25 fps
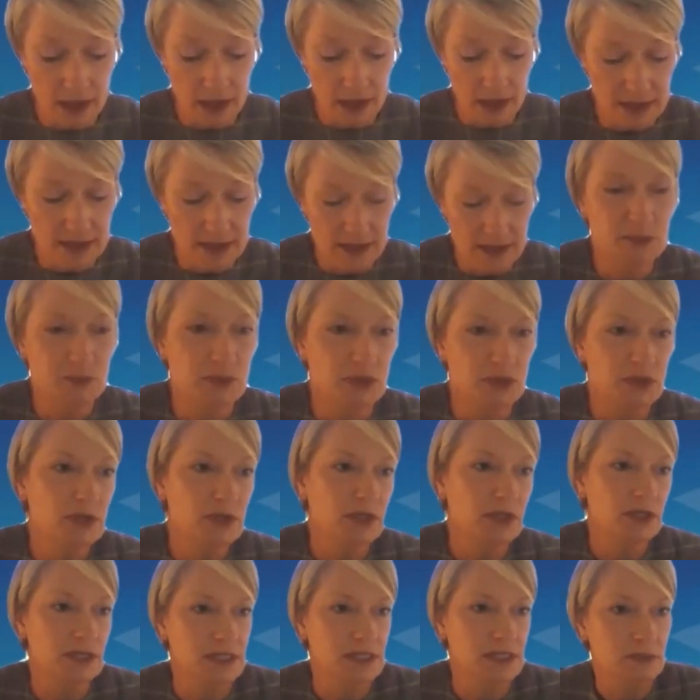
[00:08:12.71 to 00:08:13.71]

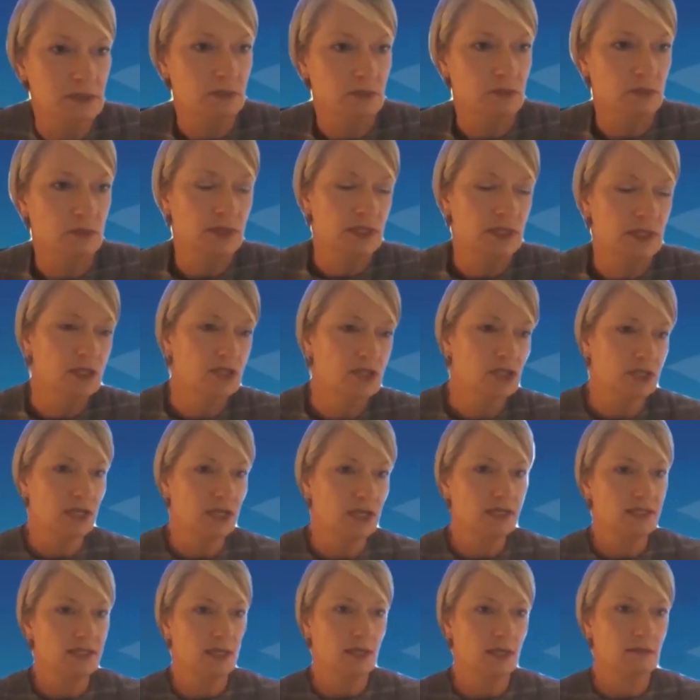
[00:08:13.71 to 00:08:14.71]
experience within
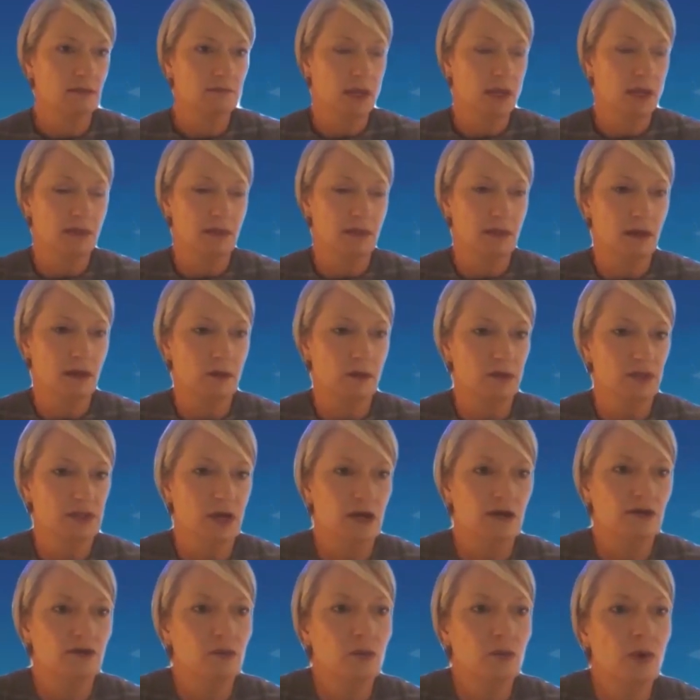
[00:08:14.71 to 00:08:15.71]
Genentech meant that I was
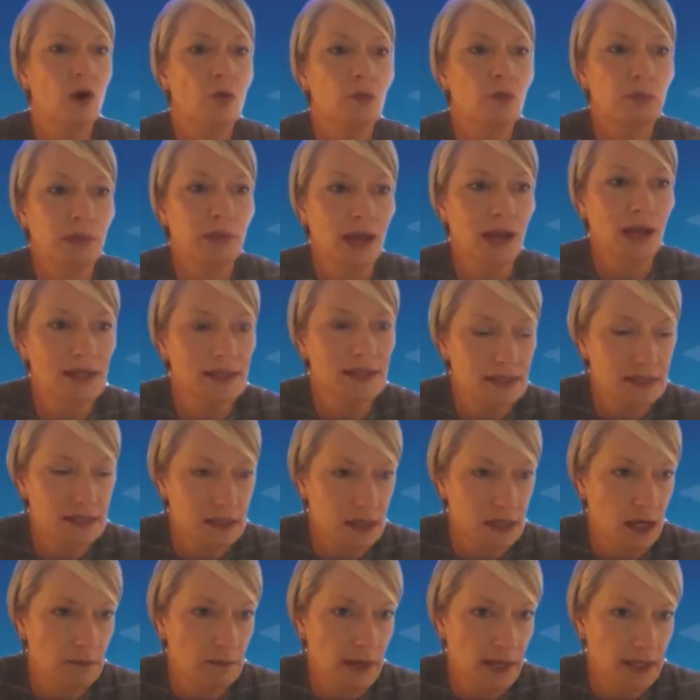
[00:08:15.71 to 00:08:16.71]
kind of well placed to
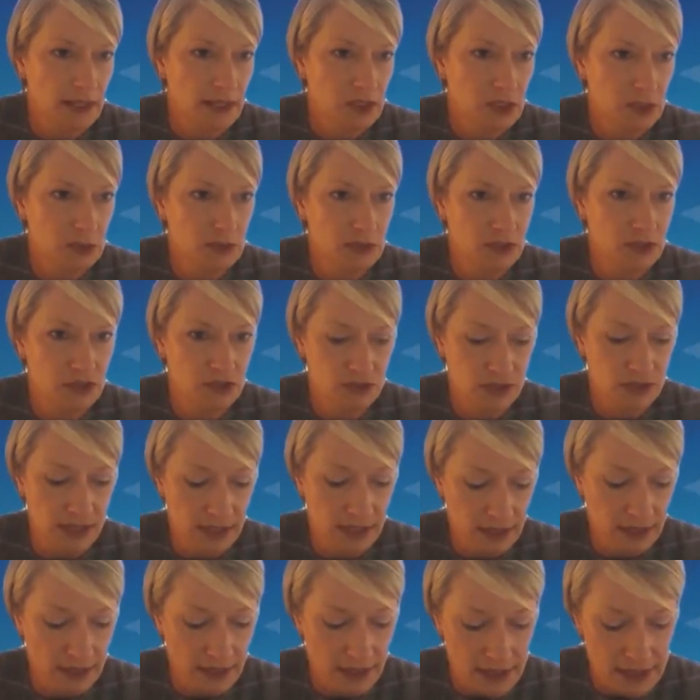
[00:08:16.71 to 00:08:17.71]
come back to
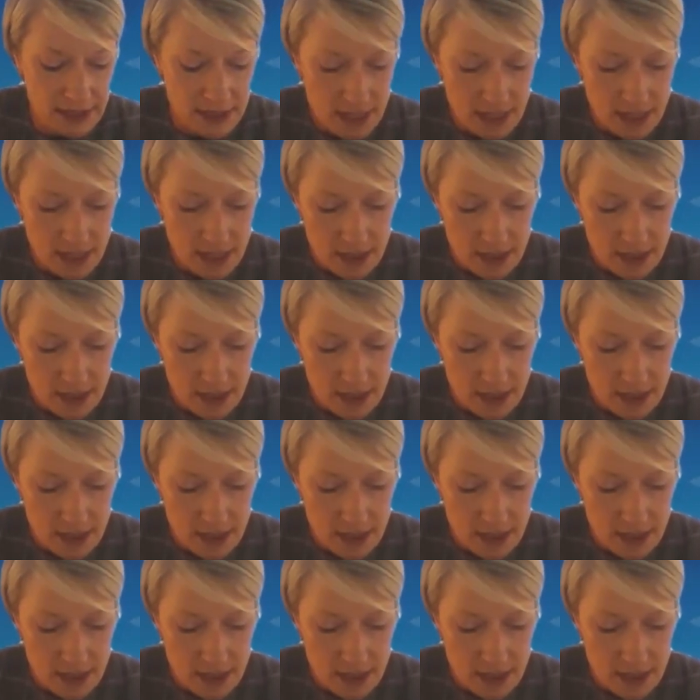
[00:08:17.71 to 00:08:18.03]
Australia